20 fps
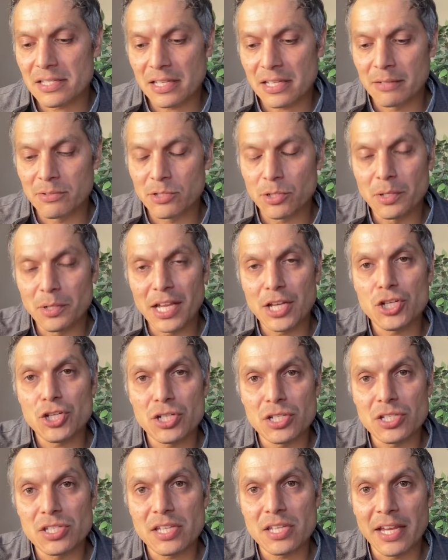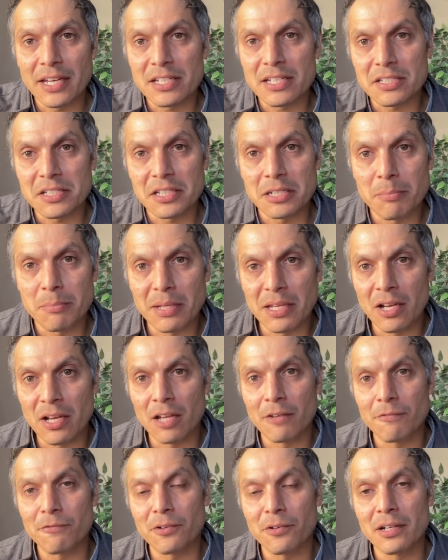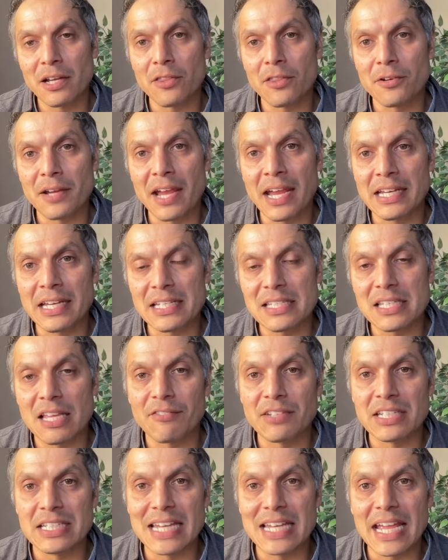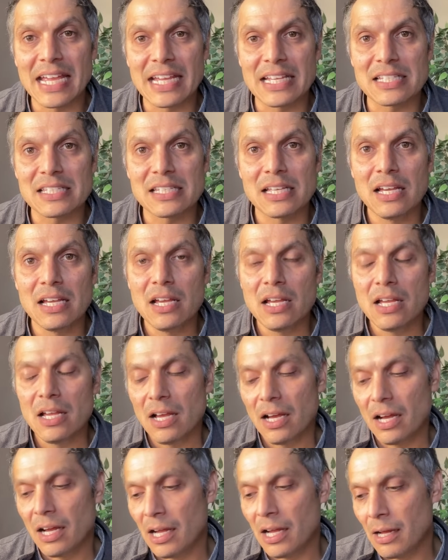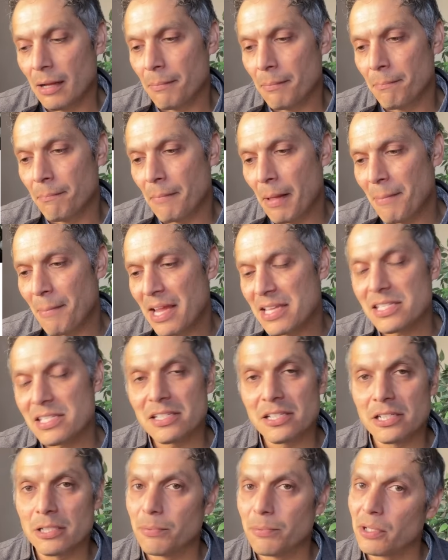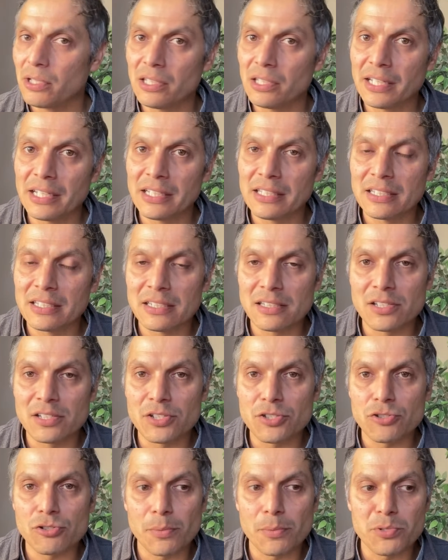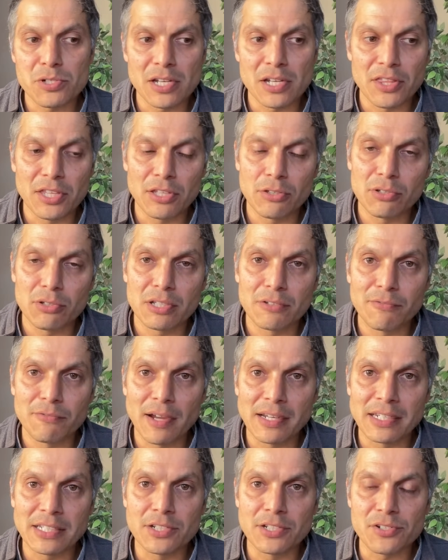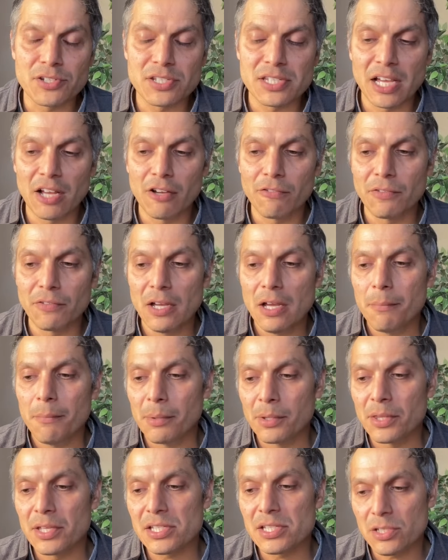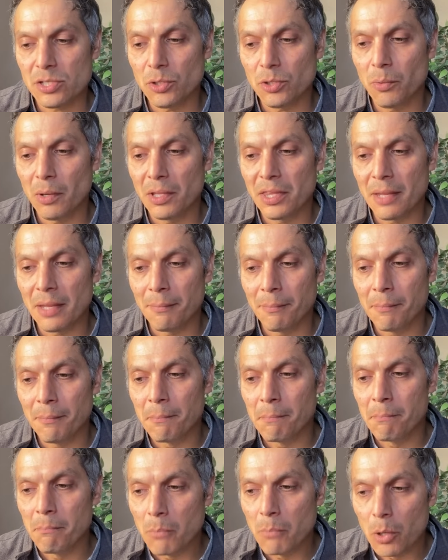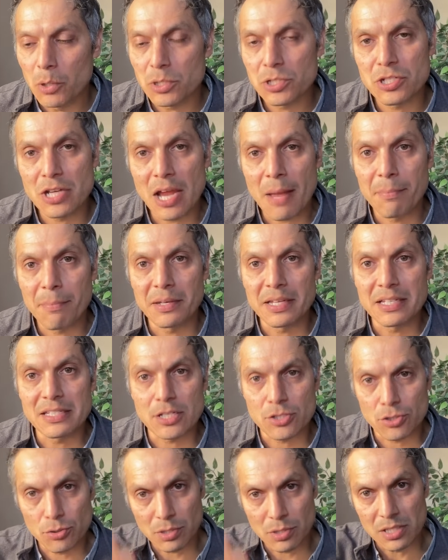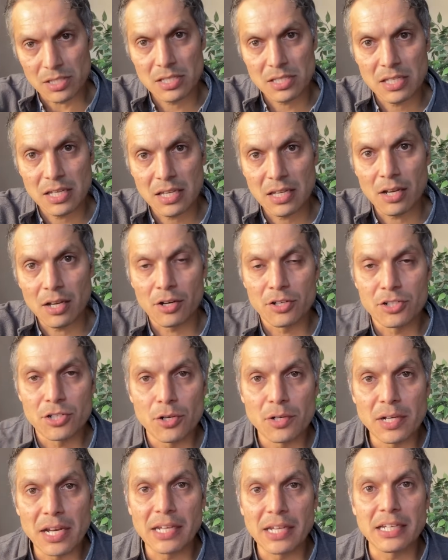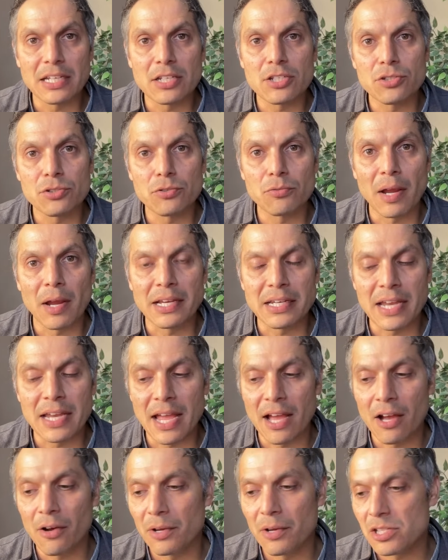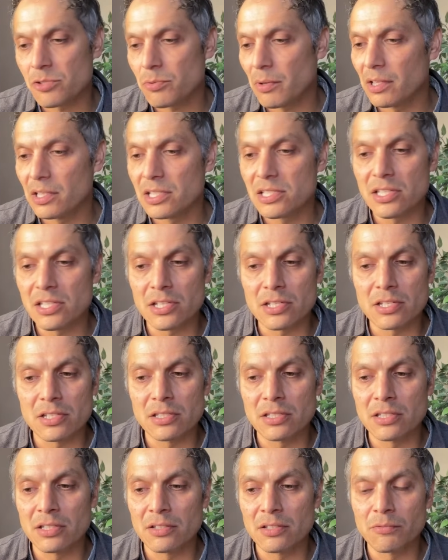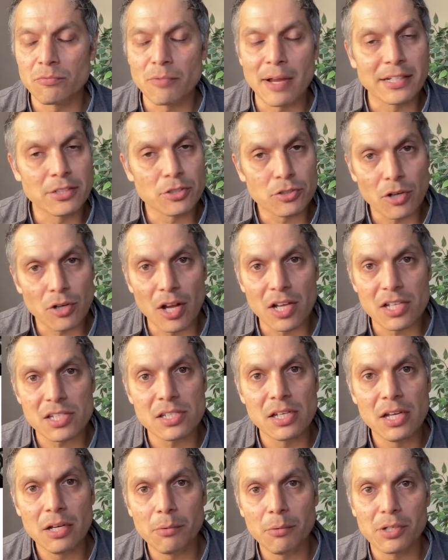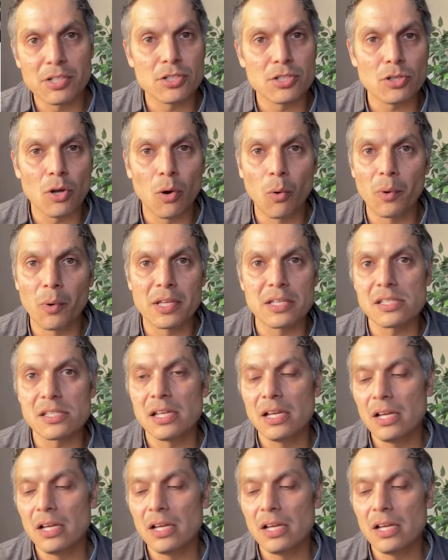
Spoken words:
donation site is going to be on for another 87 days. I'm hesitant to put a link into the description. I think you can find it yourself. But this is the one that most Japanese, as you can see, are donating to right now, as well as the Red Cross, which is always,